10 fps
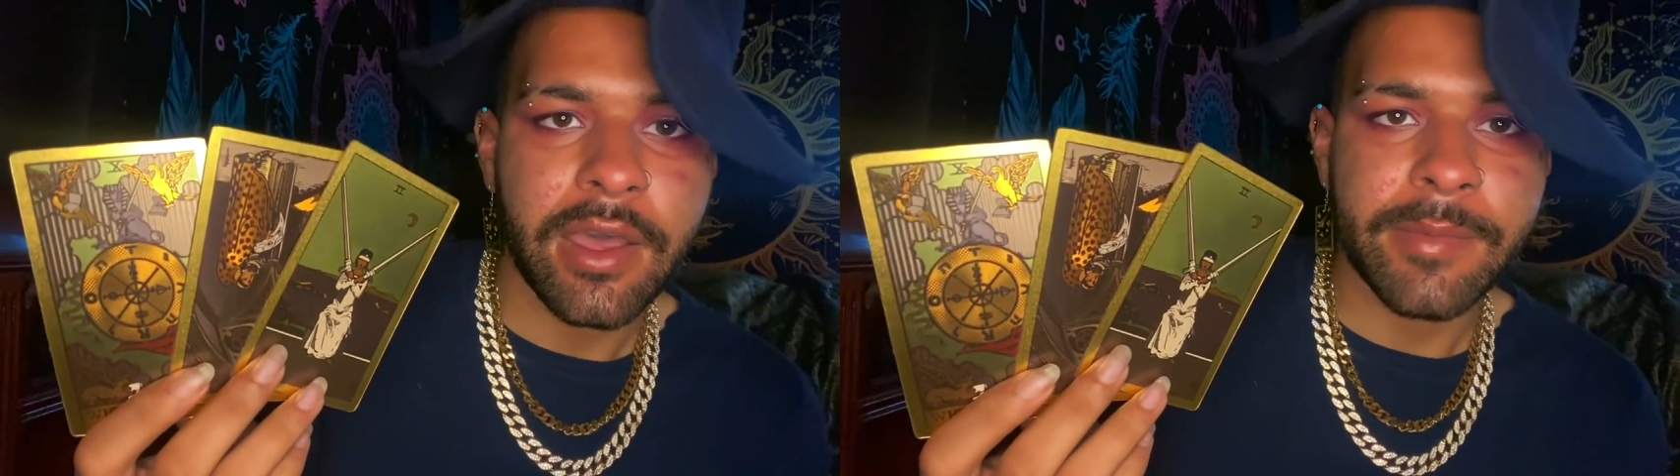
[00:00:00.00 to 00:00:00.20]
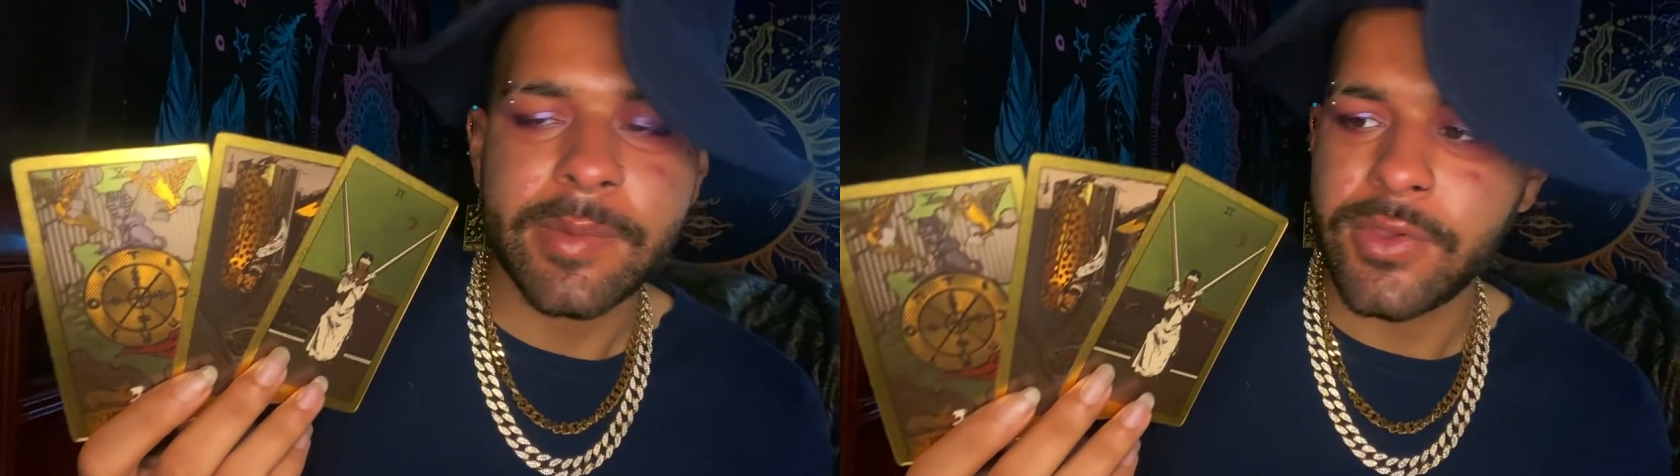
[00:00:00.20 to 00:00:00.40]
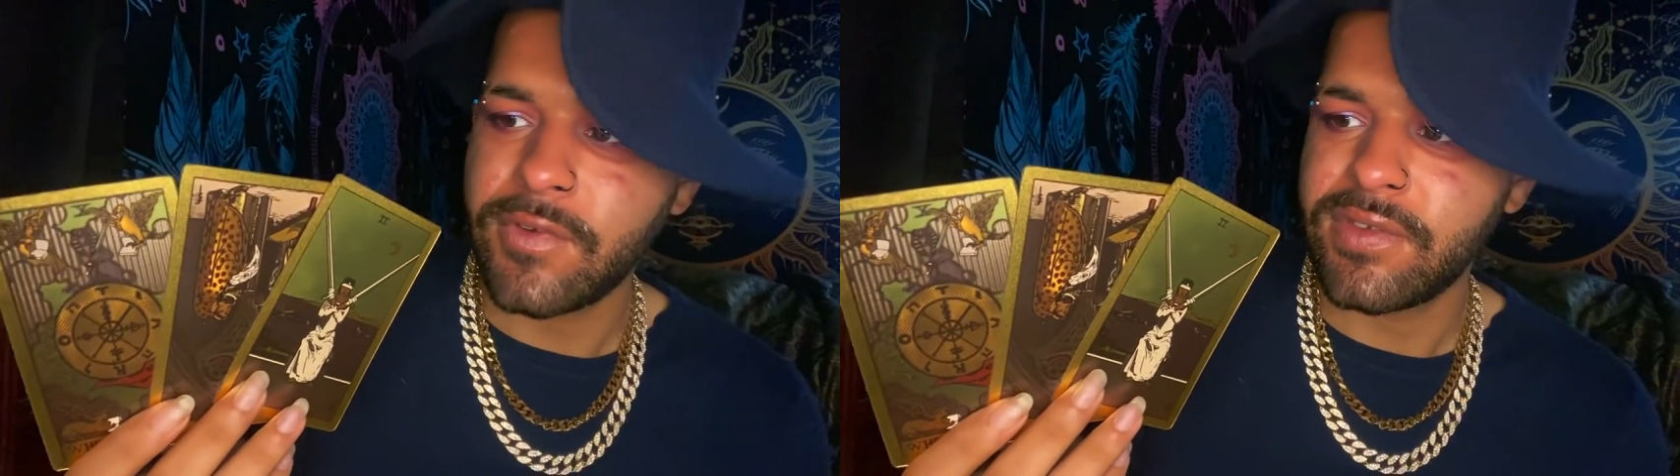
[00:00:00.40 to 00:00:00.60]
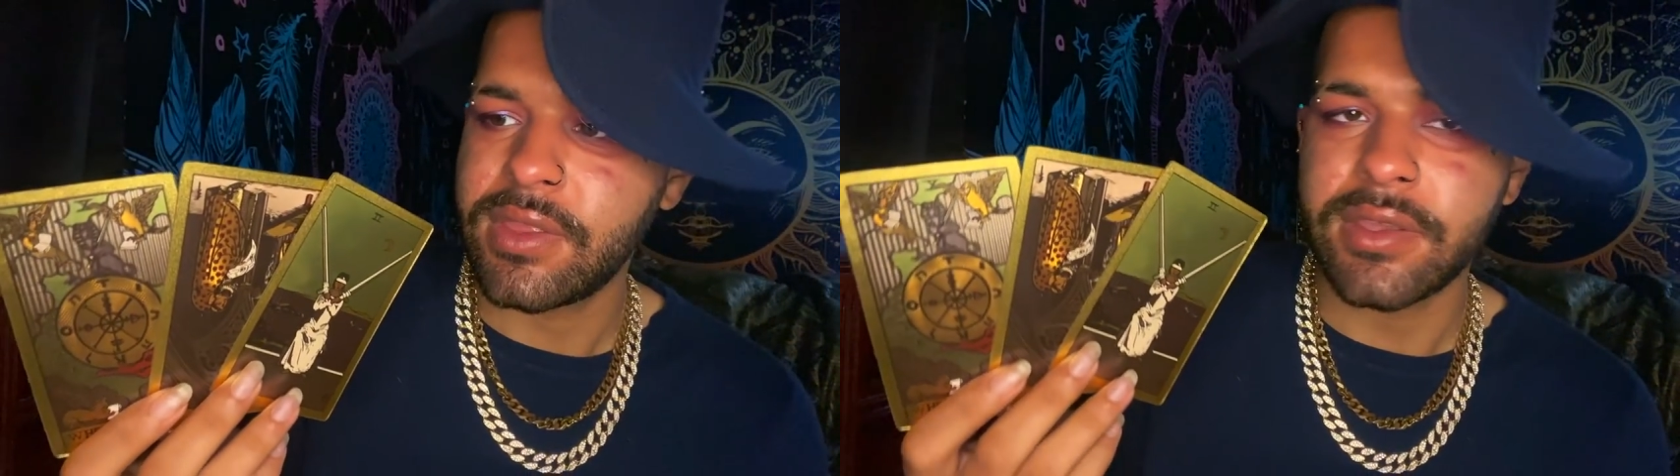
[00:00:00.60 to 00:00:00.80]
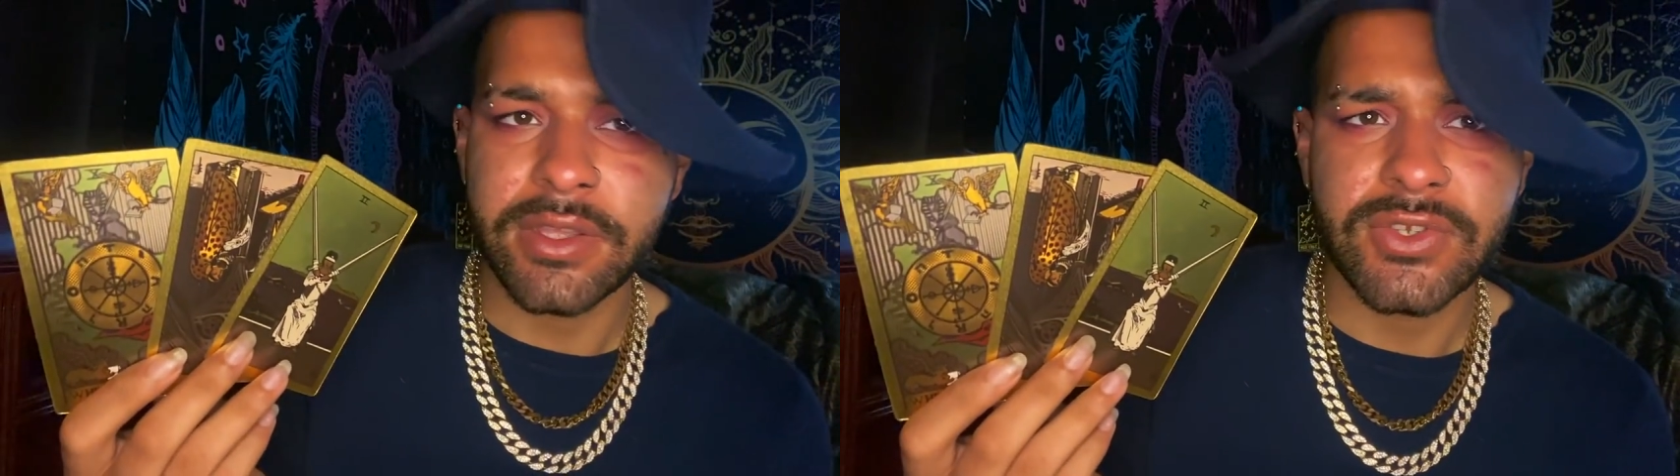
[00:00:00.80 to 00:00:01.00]
Maybe you're
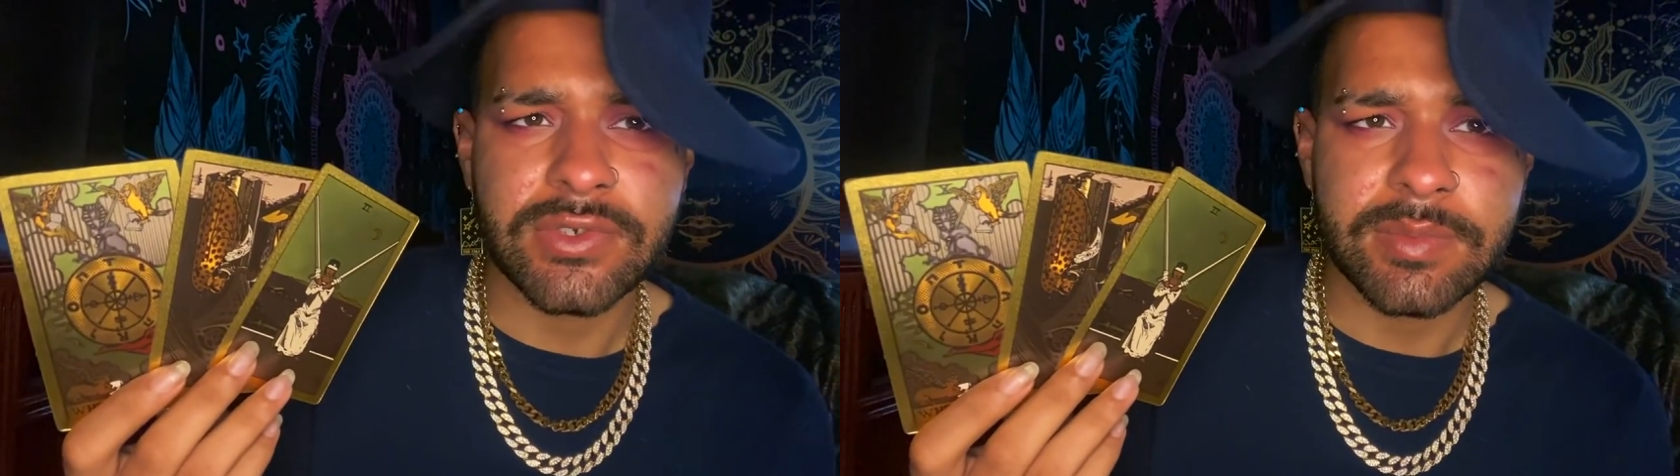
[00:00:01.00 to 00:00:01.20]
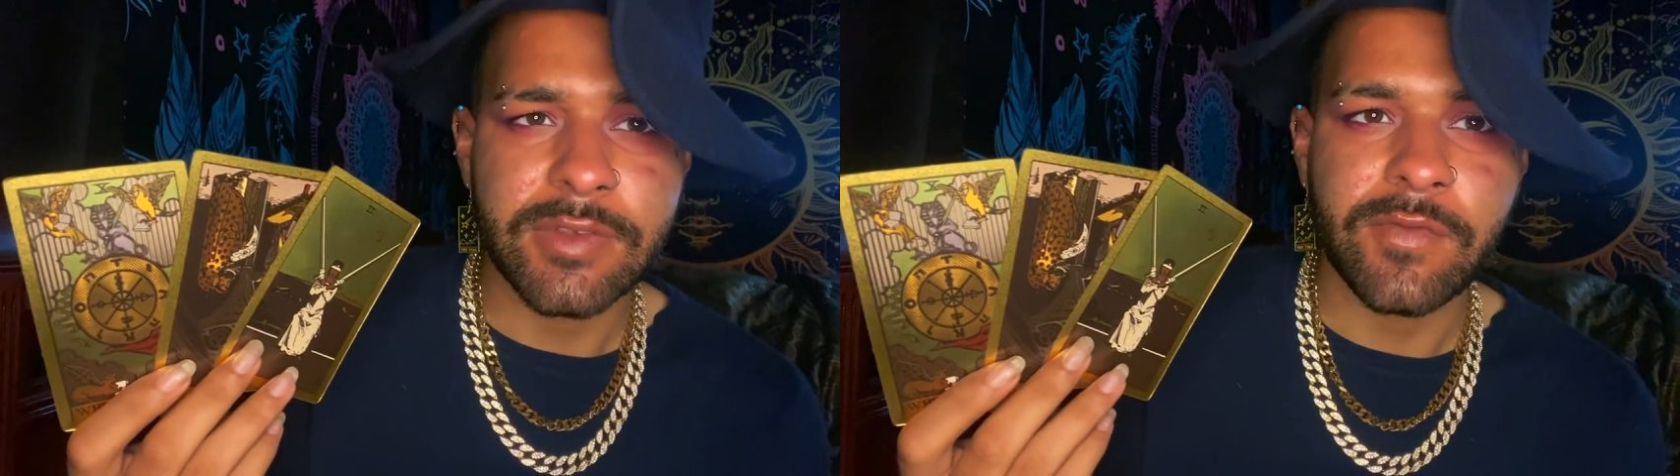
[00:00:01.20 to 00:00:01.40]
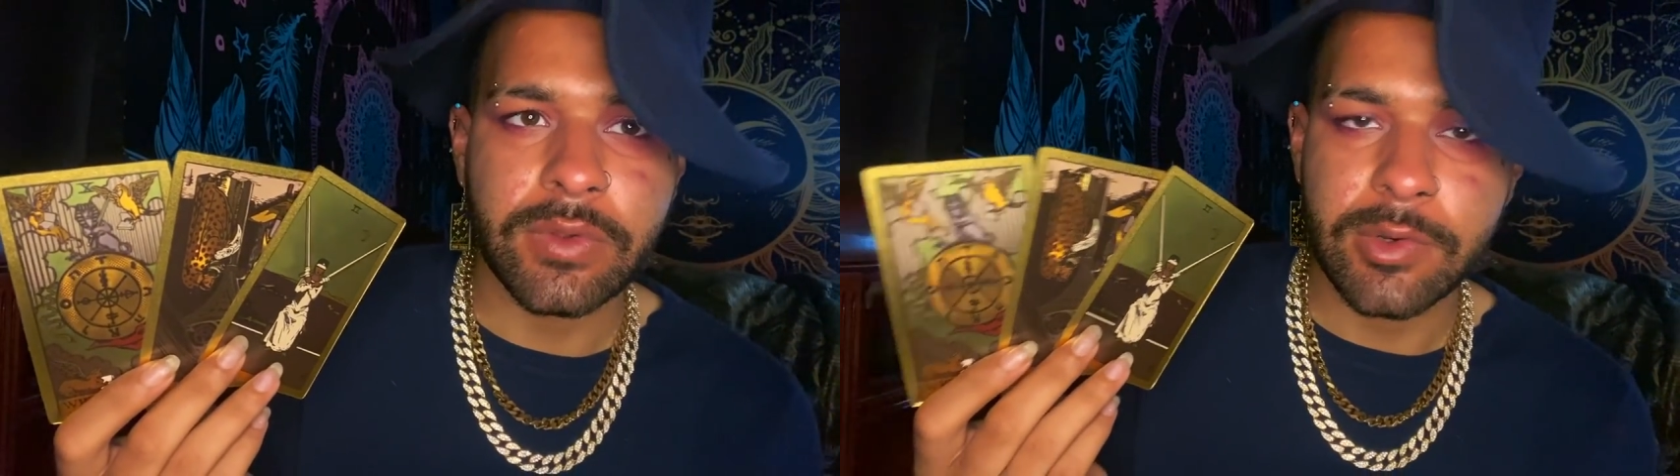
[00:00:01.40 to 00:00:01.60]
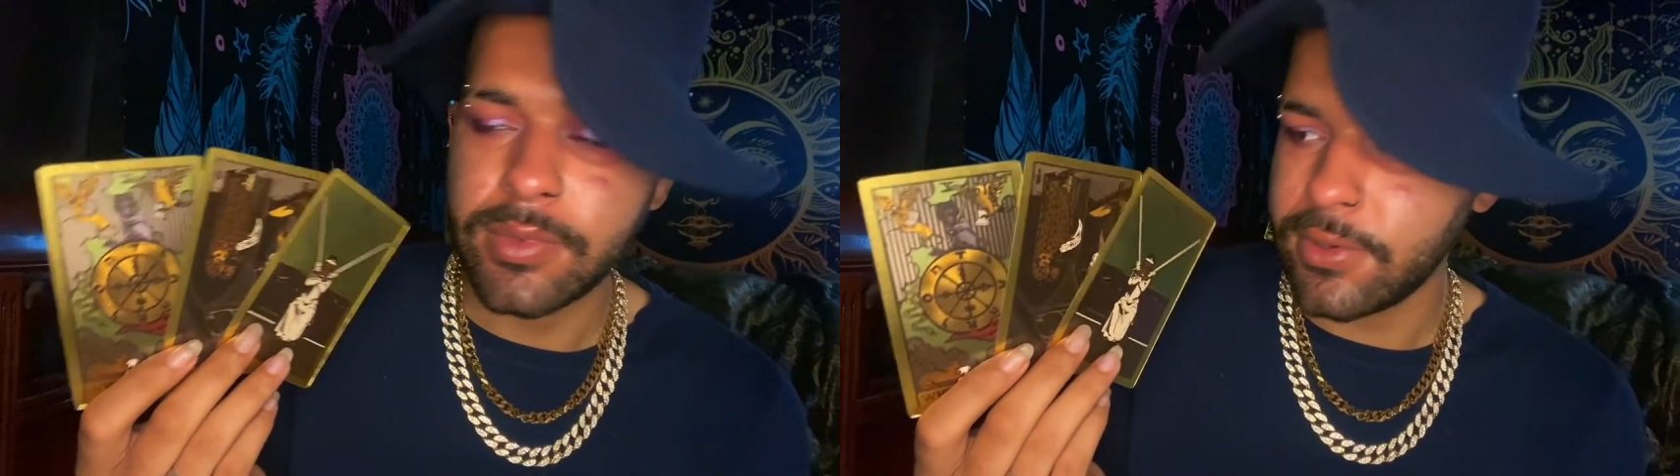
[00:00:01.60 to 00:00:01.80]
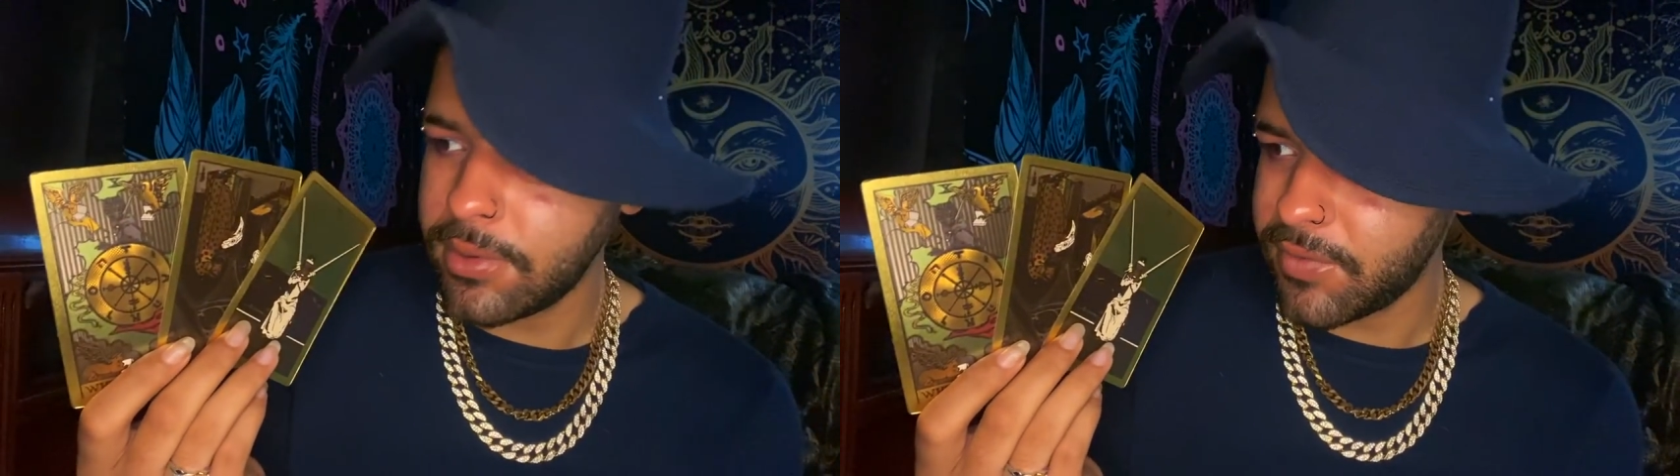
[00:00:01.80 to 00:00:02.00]
feeling extremely
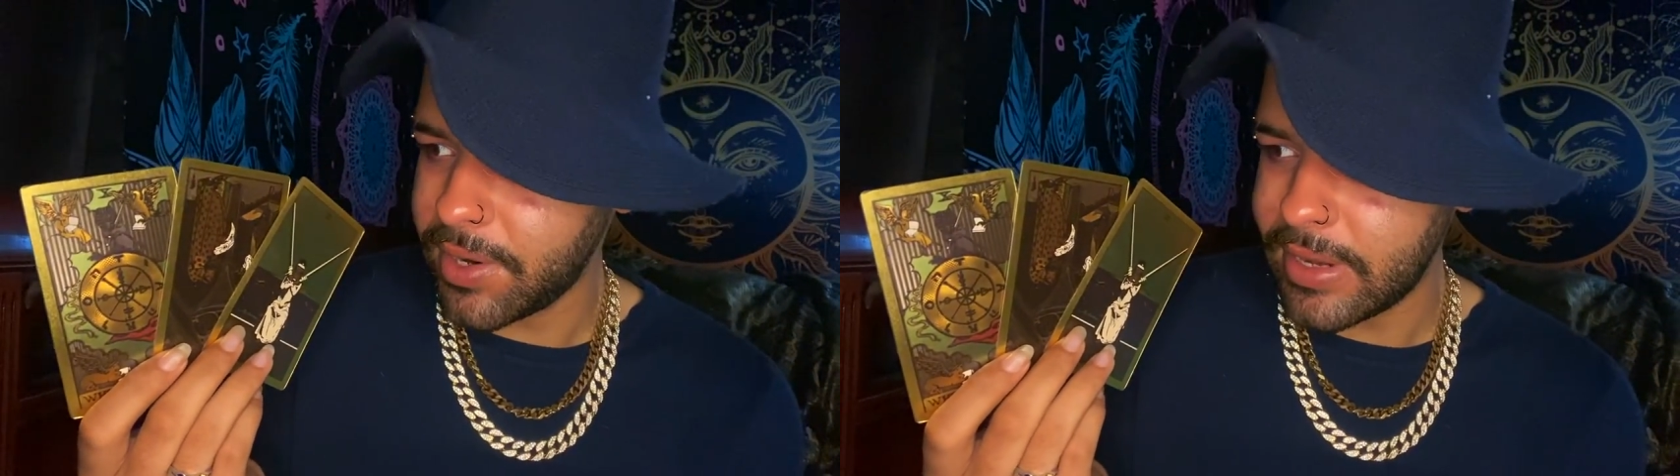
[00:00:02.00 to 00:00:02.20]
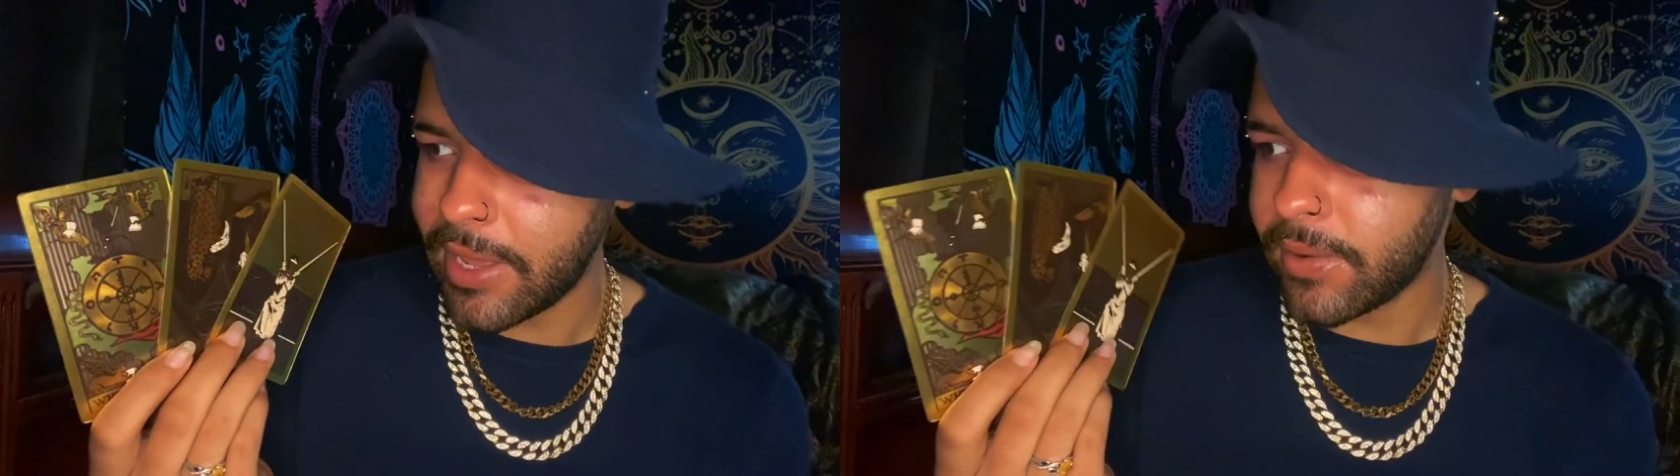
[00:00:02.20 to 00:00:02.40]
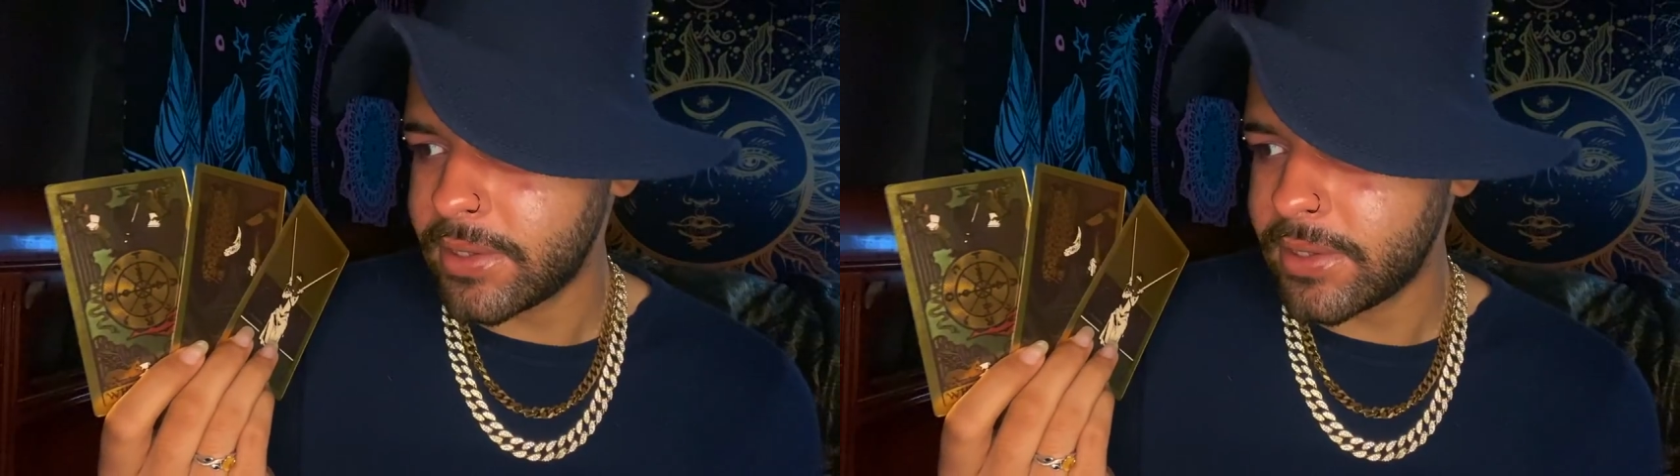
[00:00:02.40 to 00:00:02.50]
vulnerable right now,